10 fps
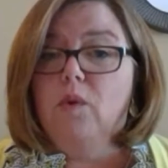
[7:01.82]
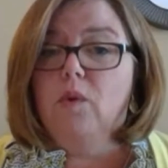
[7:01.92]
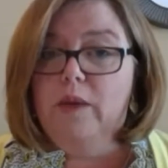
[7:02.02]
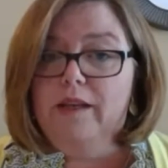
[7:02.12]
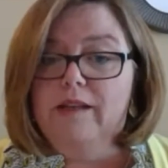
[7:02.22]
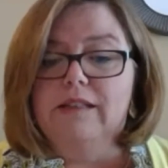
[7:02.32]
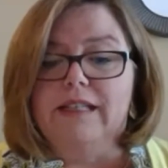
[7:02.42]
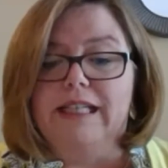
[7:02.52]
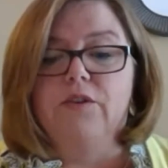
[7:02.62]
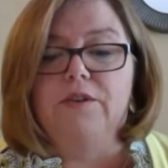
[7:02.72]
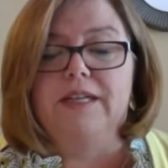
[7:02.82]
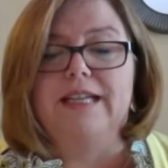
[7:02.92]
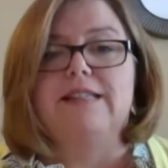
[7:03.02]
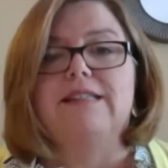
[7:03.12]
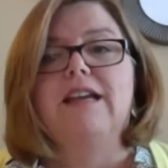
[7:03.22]
will
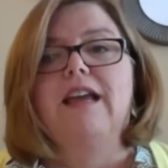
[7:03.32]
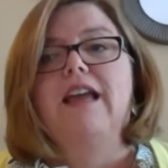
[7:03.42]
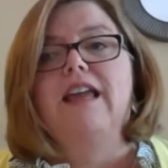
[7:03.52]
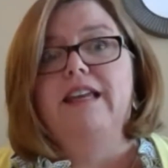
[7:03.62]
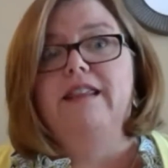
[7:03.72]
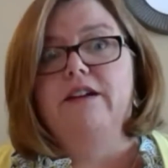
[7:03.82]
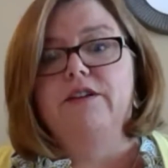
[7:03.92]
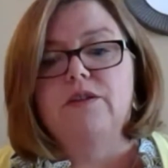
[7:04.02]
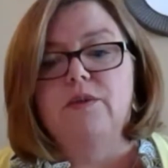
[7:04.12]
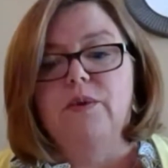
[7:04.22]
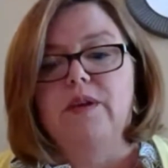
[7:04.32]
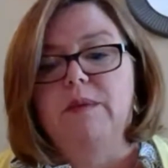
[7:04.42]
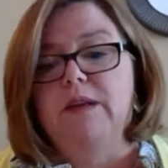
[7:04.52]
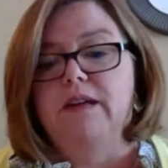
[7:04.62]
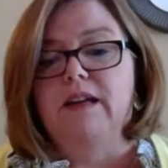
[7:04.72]
increase in their school
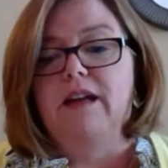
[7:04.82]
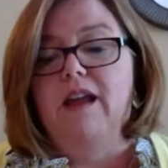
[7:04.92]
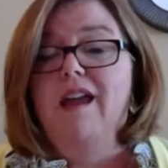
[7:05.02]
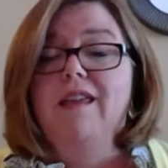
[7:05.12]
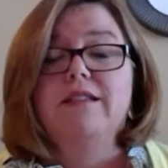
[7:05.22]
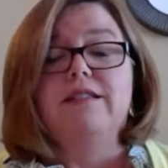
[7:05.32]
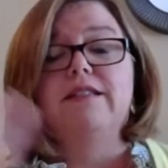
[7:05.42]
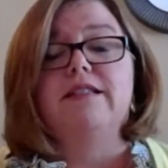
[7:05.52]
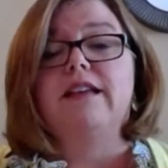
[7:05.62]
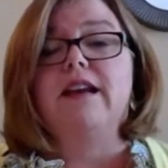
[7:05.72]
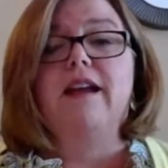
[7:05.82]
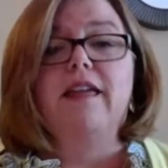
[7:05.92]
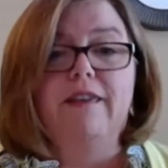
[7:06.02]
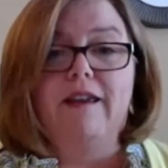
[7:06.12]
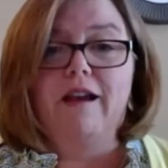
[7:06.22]
community. This is to say
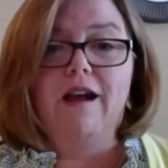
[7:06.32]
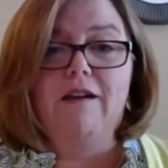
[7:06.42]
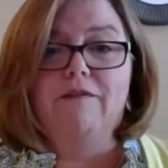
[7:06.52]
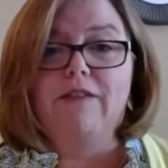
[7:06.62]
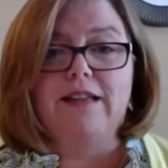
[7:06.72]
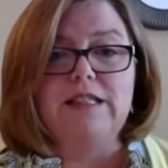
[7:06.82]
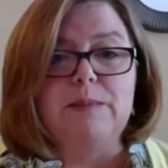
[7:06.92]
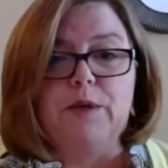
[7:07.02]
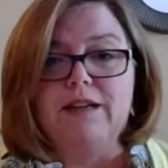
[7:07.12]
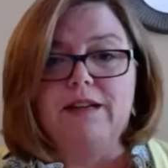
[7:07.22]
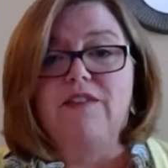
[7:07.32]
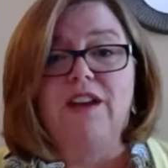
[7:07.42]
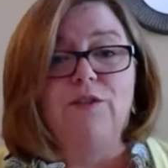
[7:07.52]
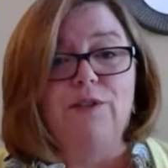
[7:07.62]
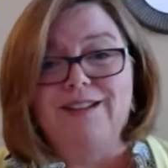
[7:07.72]
nothing of last spring's
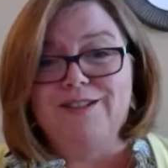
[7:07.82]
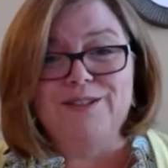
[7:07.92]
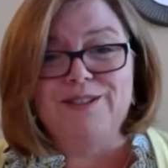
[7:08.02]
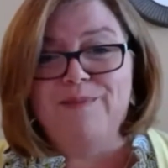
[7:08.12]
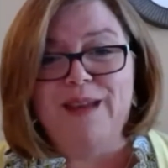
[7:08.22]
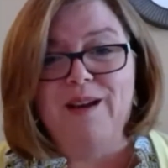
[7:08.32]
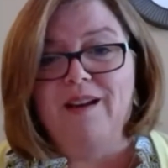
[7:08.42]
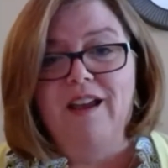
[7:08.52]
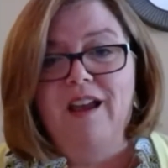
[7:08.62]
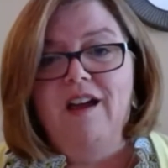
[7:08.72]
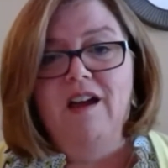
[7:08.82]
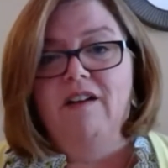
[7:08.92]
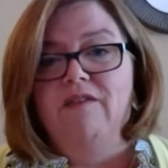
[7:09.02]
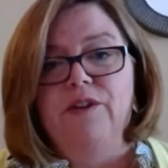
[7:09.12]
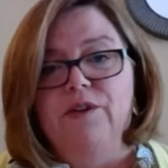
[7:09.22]
fundraisers. Many
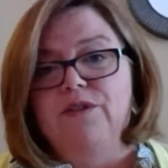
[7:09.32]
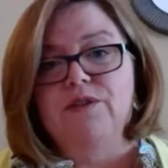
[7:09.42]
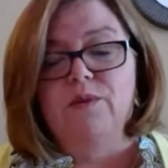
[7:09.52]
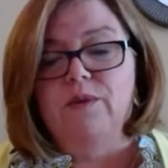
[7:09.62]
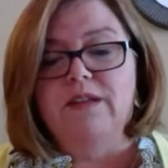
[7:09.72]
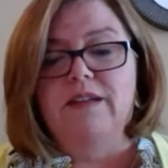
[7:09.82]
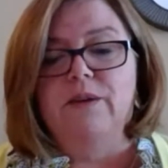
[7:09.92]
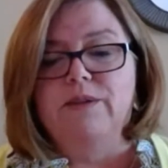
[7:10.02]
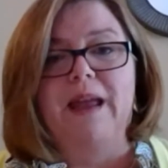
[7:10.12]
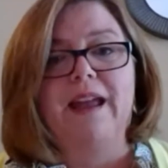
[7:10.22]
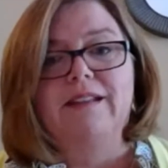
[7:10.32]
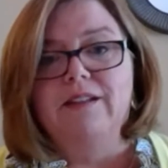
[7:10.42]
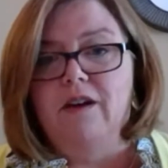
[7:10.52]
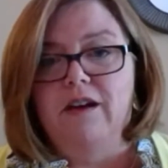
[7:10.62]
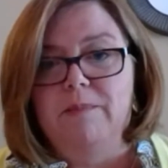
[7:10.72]
of your schools, I know,
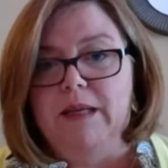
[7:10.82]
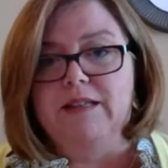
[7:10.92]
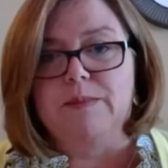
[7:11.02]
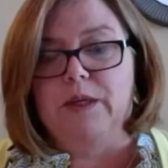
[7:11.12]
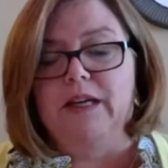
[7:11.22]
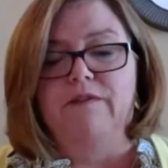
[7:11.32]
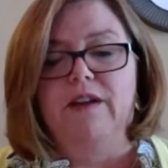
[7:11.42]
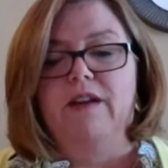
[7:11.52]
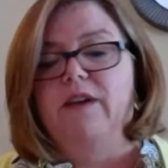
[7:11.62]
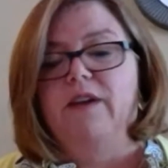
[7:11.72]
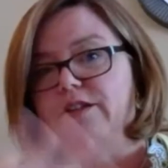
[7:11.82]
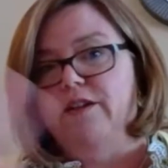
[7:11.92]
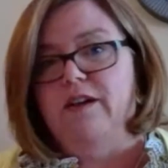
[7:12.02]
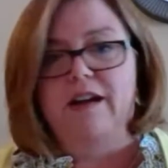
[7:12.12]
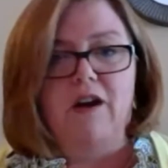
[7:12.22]
depend on a big spring
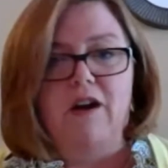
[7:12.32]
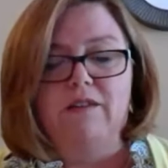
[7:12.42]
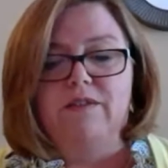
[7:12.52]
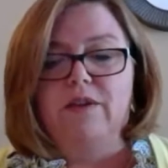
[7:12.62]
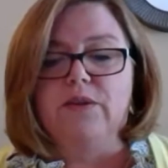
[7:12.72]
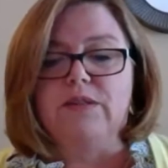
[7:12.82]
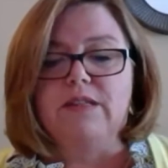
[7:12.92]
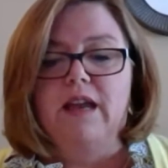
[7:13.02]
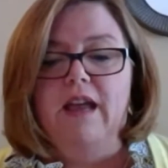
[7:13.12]
fundraiser, and all of those